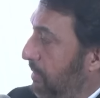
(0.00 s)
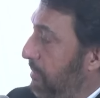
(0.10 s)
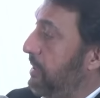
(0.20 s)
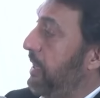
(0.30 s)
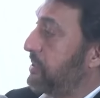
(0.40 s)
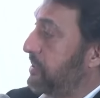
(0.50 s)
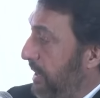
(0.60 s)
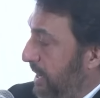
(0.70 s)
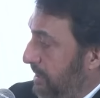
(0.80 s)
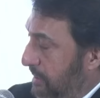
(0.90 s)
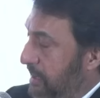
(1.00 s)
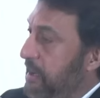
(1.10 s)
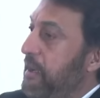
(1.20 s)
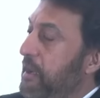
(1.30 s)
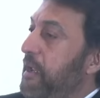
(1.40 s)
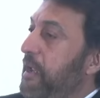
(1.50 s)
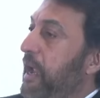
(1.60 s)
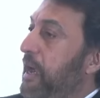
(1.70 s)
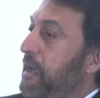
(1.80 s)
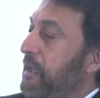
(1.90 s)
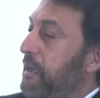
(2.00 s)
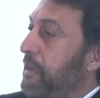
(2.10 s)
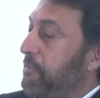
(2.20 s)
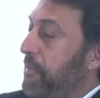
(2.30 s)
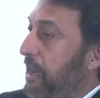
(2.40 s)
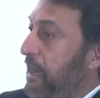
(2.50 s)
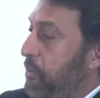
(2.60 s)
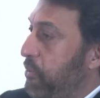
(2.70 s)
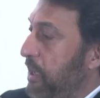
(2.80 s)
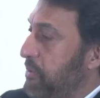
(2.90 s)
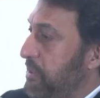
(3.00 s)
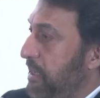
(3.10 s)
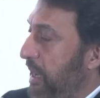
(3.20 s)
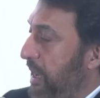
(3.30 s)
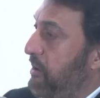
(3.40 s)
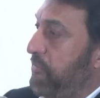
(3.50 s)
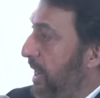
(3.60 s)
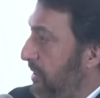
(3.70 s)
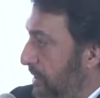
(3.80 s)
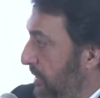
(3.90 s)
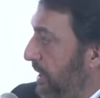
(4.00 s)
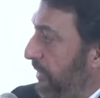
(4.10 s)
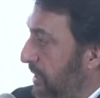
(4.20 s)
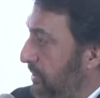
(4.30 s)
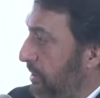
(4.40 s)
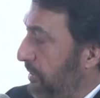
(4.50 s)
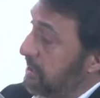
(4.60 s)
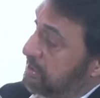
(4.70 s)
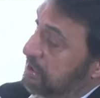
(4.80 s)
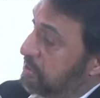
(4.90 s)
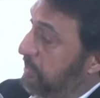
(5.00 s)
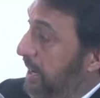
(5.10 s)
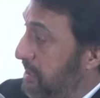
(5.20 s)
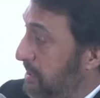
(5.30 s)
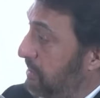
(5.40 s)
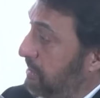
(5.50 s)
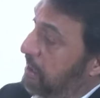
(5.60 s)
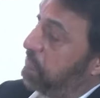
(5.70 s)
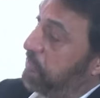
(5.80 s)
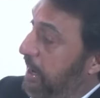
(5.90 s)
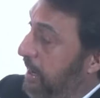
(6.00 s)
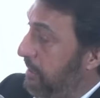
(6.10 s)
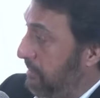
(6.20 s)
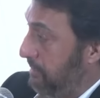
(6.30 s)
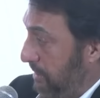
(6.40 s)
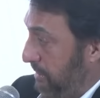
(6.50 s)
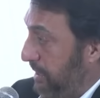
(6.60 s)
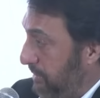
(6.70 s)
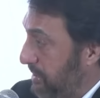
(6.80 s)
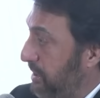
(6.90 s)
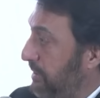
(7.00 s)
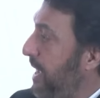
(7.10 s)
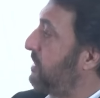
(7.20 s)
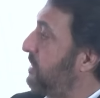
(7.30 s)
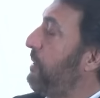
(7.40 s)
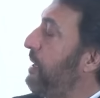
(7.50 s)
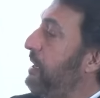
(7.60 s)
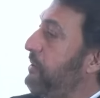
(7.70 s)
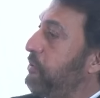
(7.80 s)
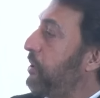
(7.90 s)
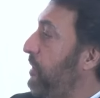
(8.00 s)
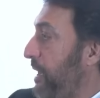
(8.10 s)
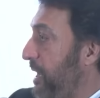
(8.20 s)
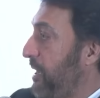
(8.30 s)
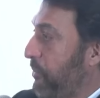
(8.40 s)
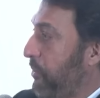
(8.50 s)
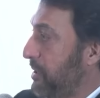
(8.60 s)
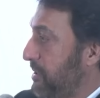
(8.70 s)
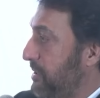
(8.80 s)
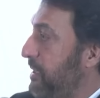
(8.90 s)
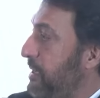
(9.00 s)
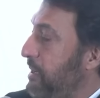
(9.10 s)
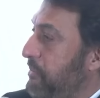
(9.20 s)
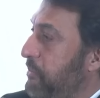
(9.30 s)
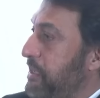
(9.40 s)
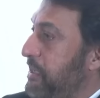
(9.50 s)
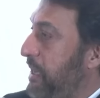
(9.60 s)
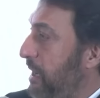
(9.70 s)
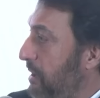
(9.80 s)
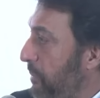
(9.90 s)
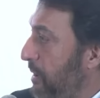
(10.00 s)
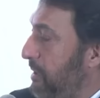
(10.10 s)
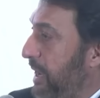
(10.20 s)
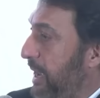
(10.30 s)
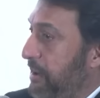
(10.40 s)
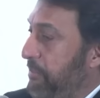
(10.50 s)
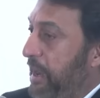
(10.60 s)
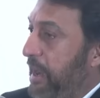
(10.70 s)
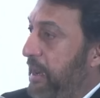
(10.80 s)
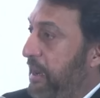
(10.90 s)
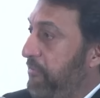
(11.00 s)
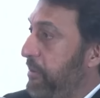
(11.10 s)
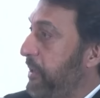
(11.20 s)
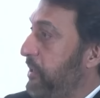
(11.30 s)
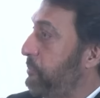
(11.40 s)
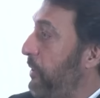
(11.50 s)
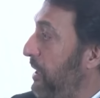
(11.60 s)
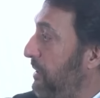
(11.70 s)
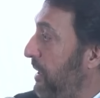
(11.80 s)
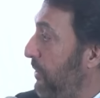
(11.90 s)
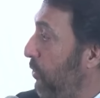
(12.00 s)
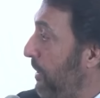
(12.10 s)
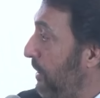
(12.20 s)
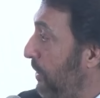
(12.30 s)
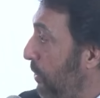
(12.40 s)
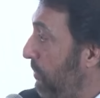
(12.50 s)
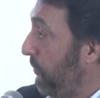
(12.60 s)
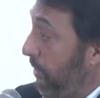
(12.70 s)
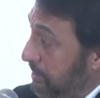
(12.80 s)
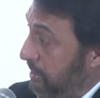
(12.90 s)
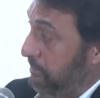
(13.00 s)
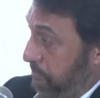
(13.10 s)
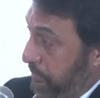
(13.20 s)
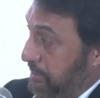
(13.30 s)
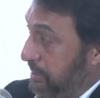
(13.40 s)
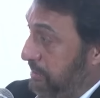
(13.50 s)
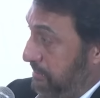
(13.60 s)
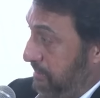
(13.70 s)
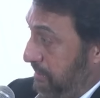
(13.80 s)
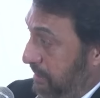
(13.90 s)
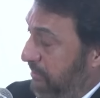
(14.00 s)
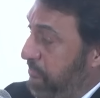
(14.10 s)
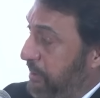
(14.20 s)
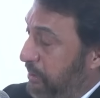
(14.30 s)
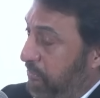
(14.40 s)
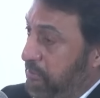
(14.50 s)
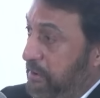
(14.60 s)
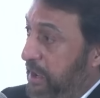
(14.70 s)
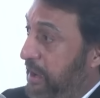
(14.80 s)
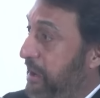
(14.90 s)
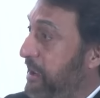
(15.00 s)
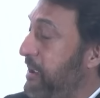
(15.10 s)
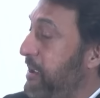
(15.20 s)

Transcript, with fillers: Yes, correct. Yeah. And uh, and in 2008 we had the great financial crisis. We had Satyam. We had the terrorist attacks. I mean, 2008 was was a terrible time, and everybody's predicting doom and gloom for the present yeah. government of the day.